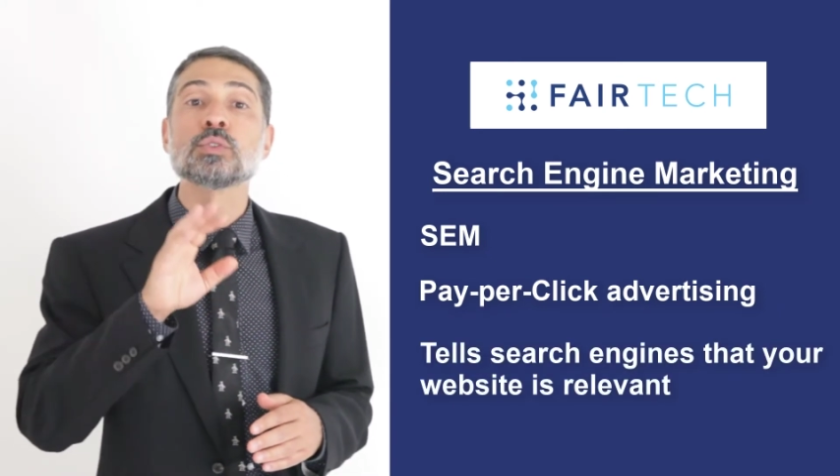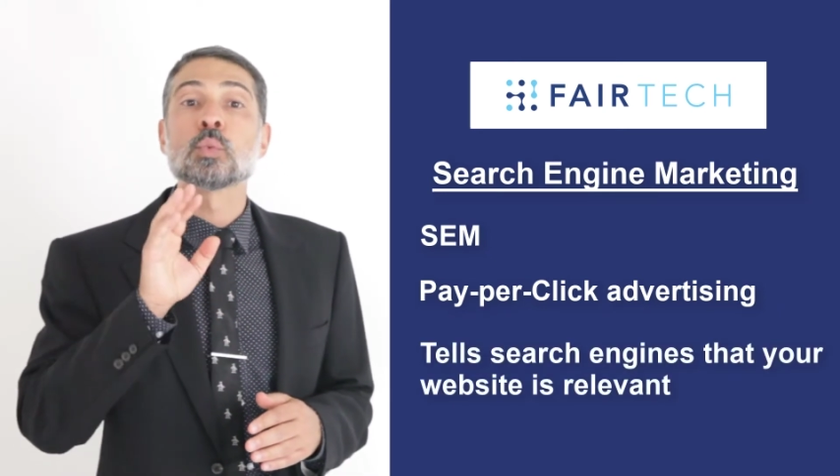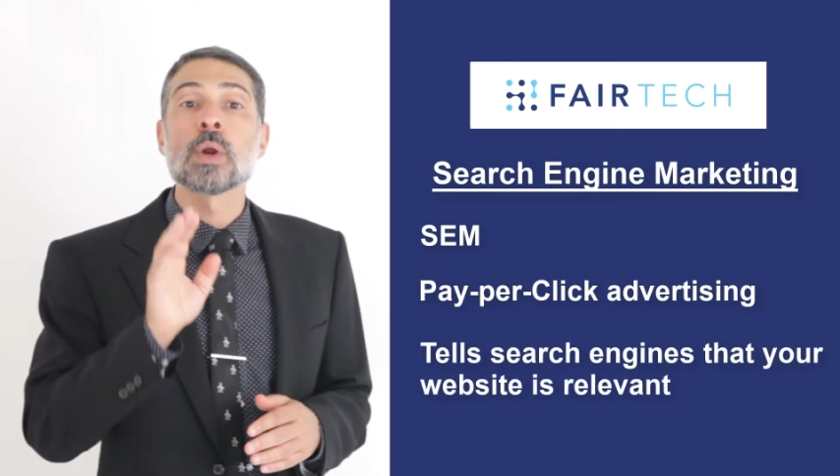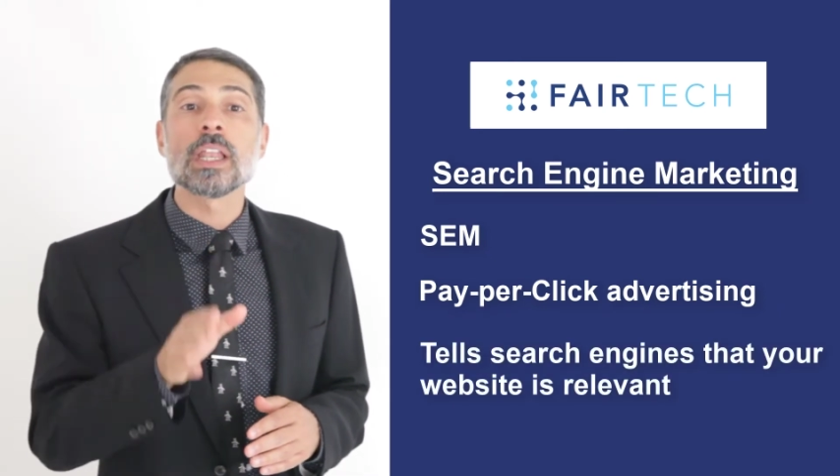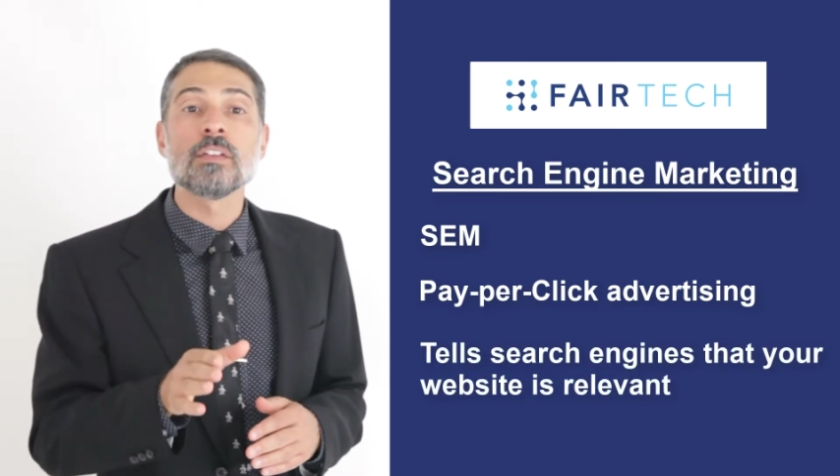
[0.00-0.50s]

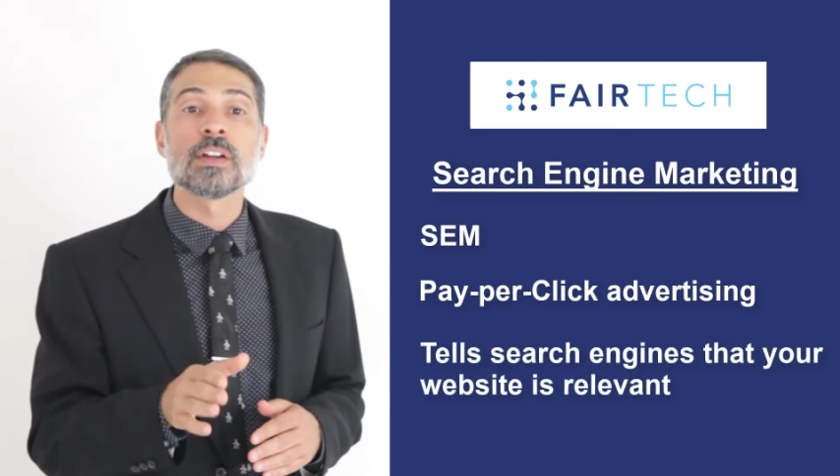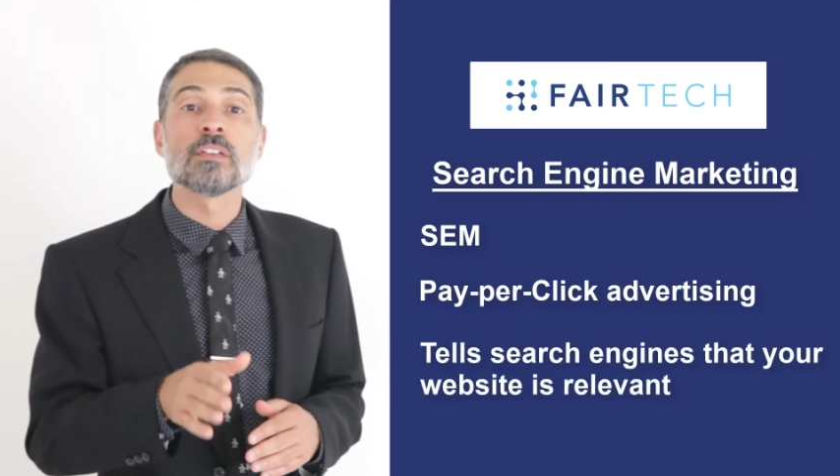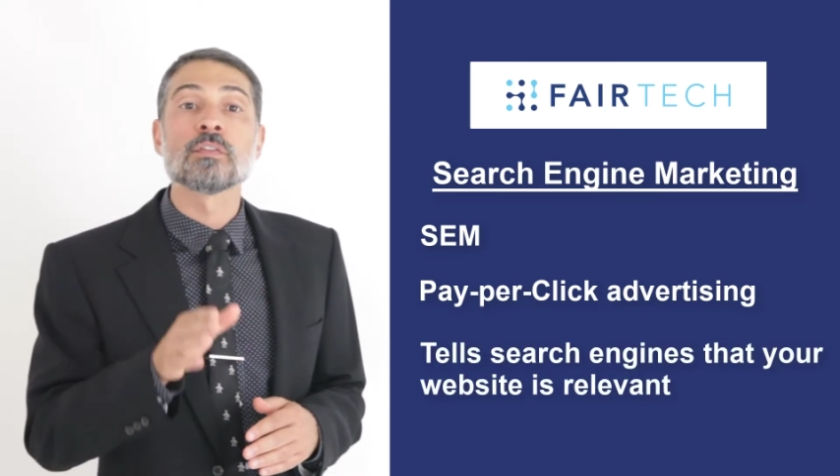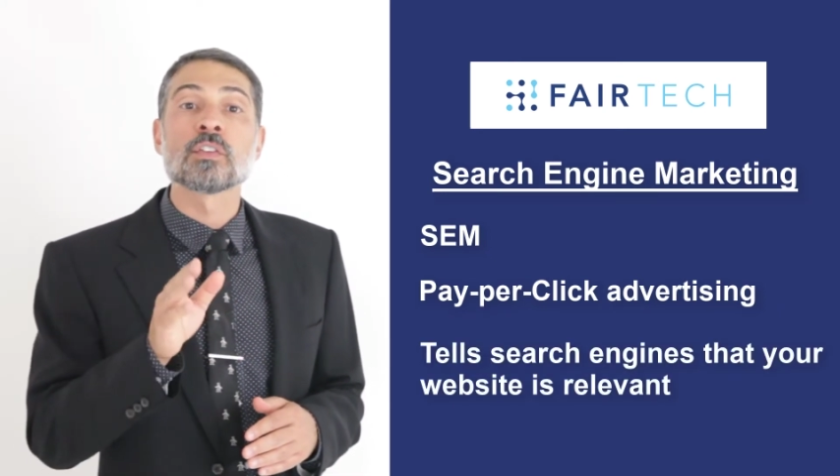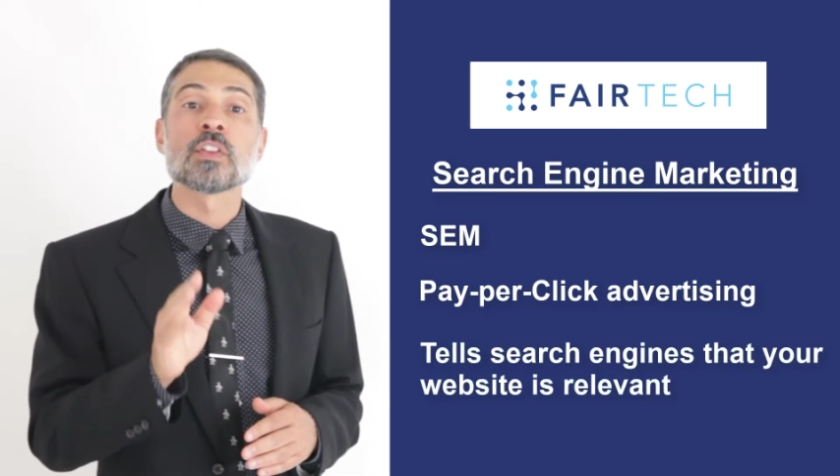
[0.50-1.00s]

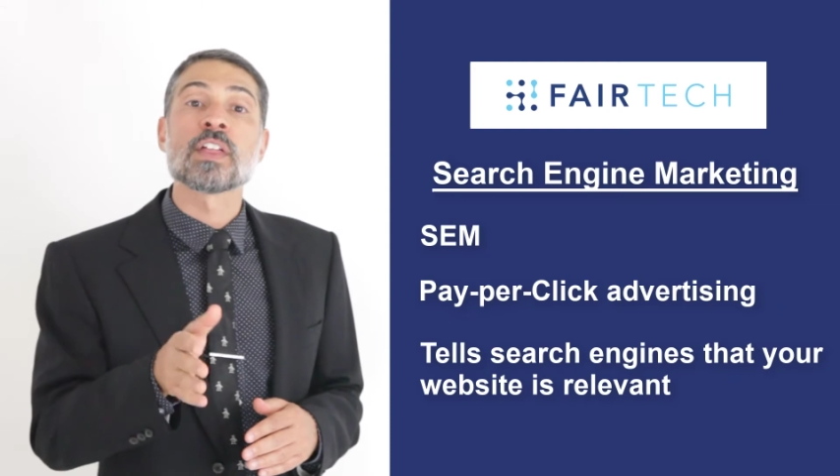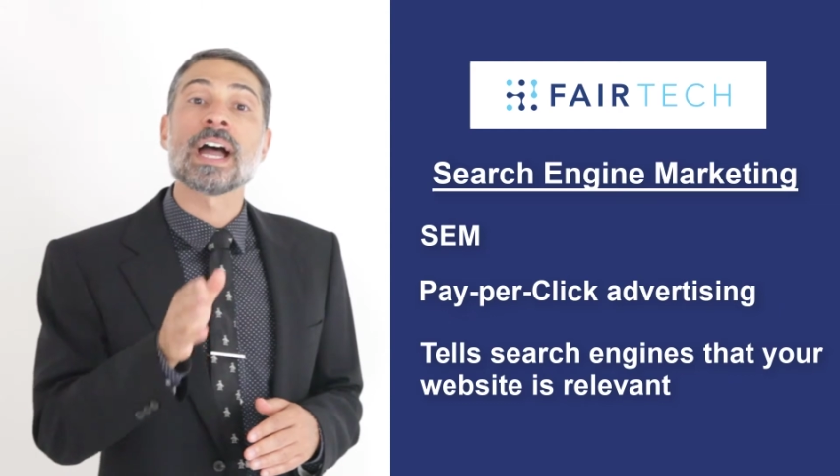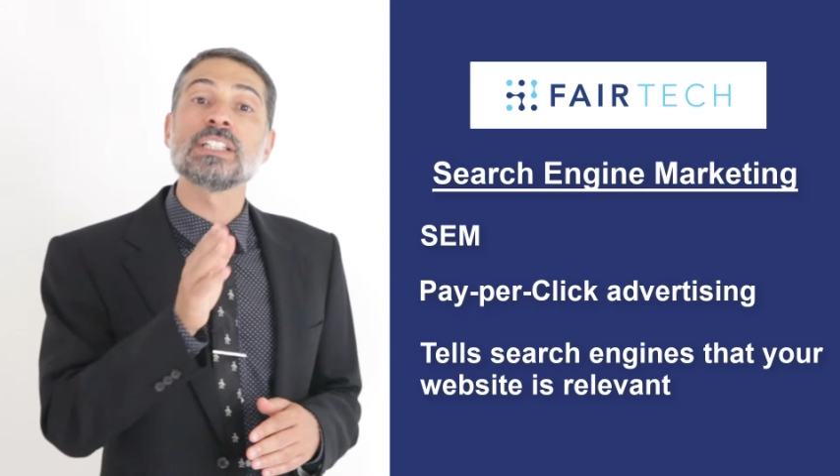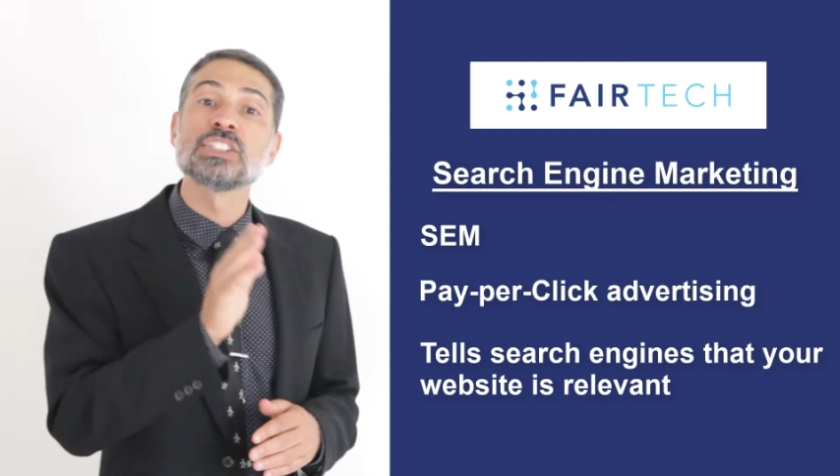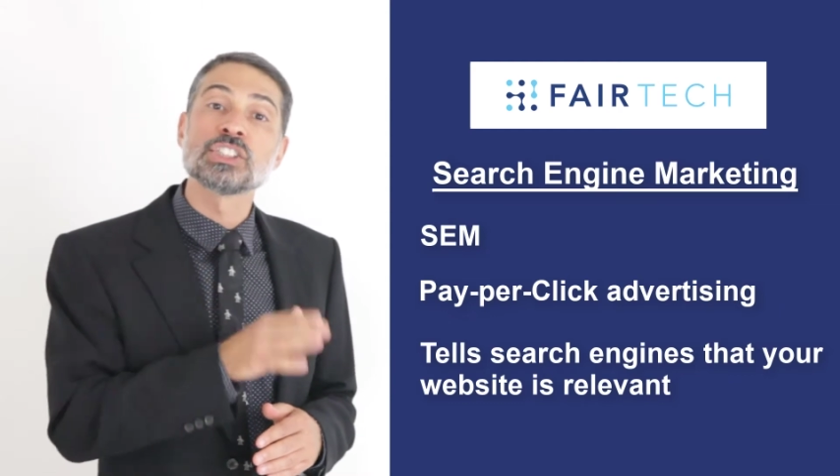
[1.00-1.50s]
relevant for
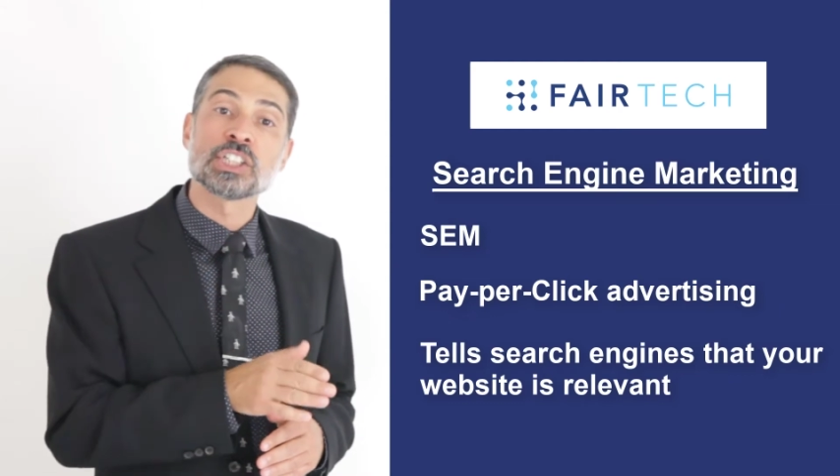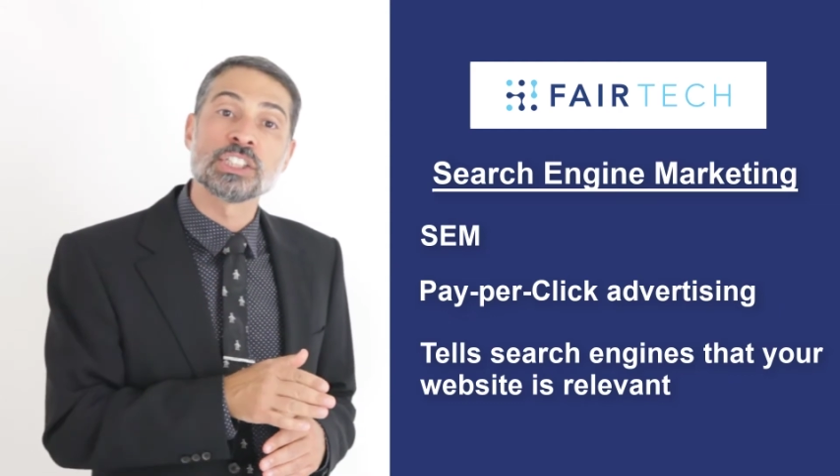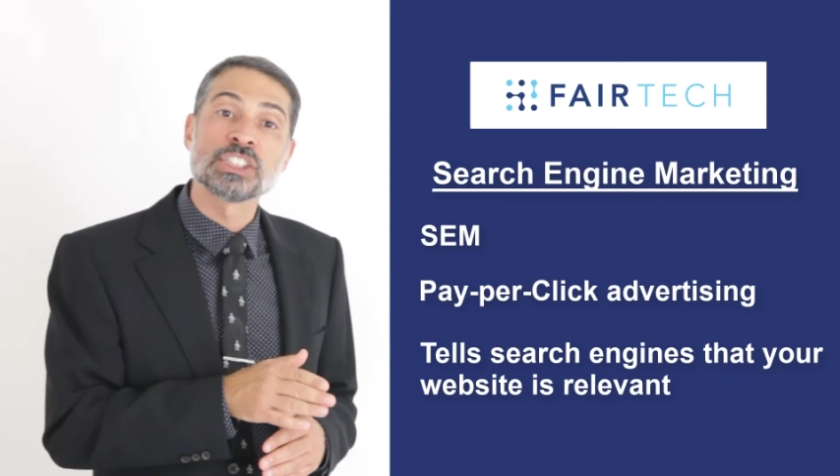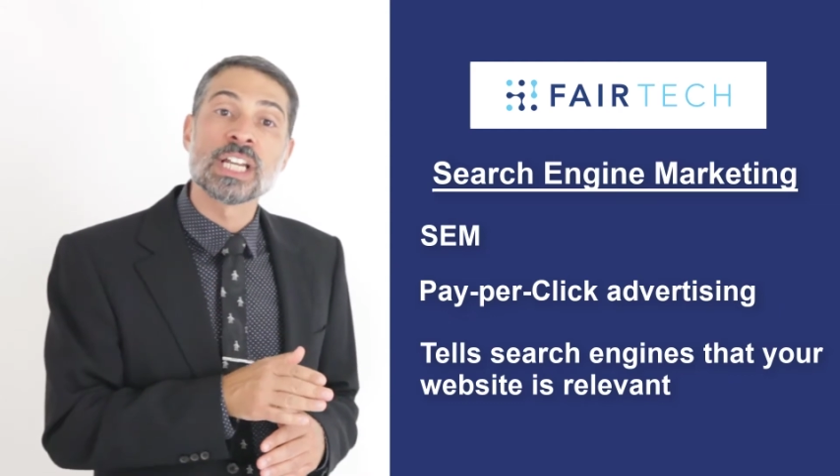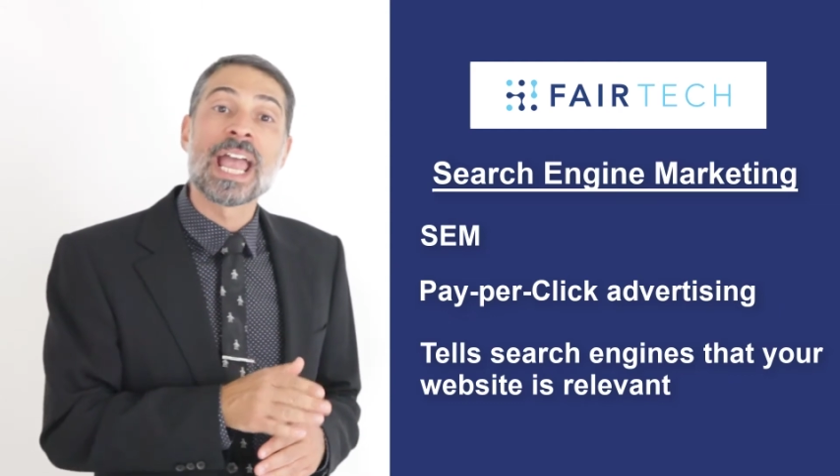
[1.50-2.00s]
that
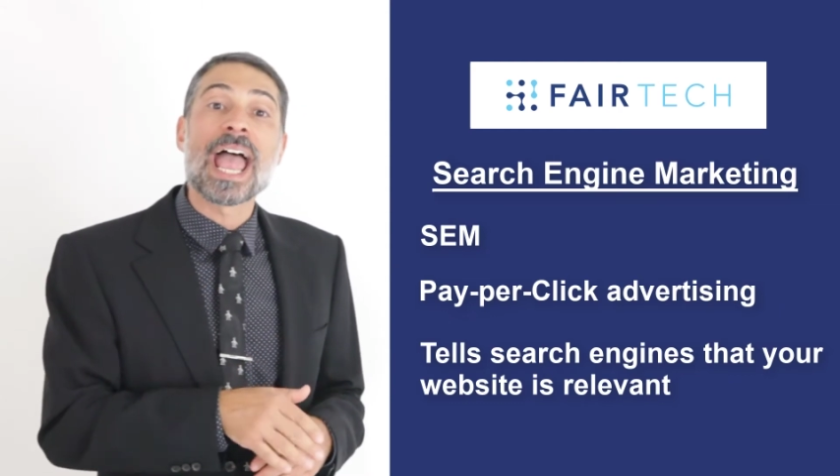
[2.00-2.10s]
search,